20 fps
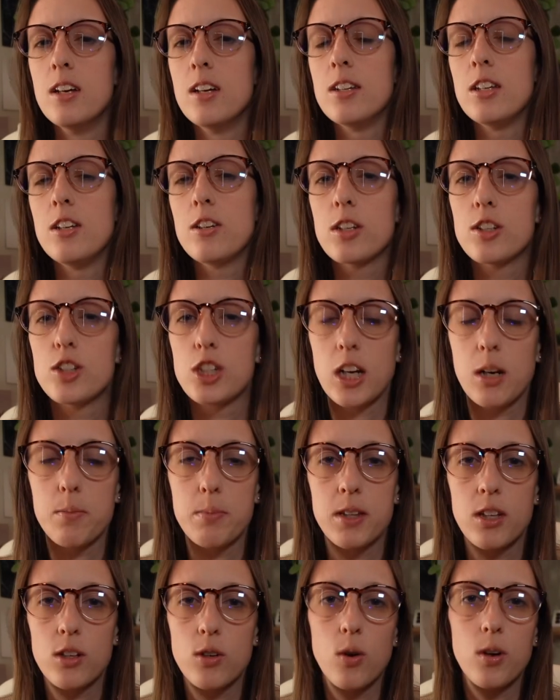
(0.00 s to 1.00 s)
then you can check up
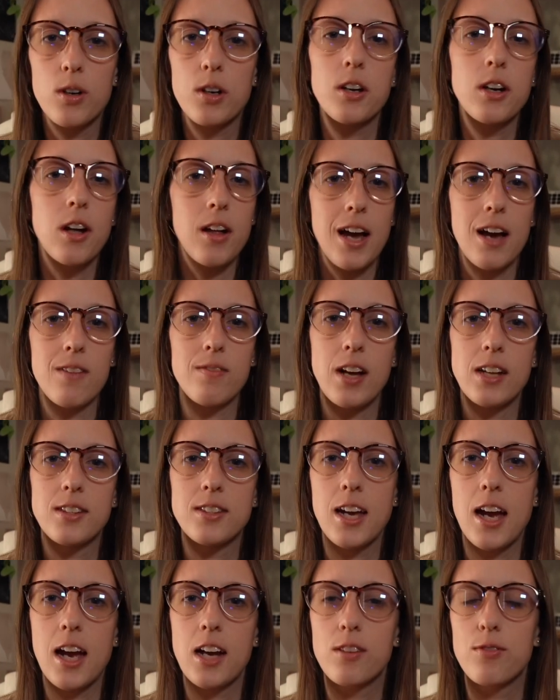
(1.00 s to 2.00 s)
in the corner and I'll have that
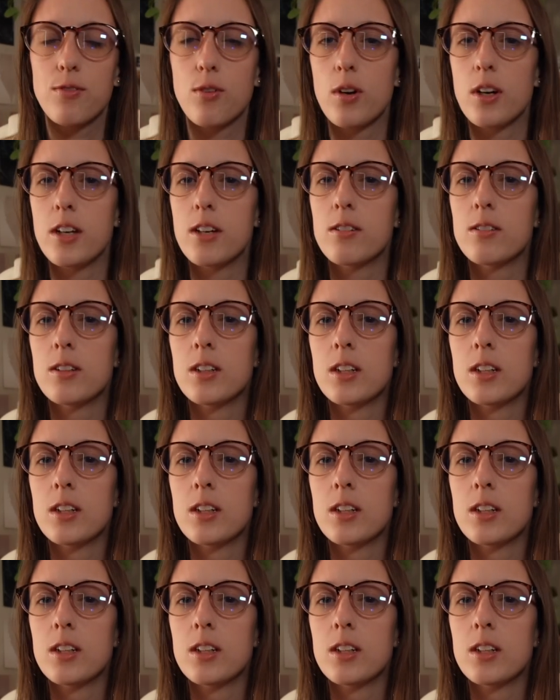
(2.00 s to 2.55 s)
tagged for you.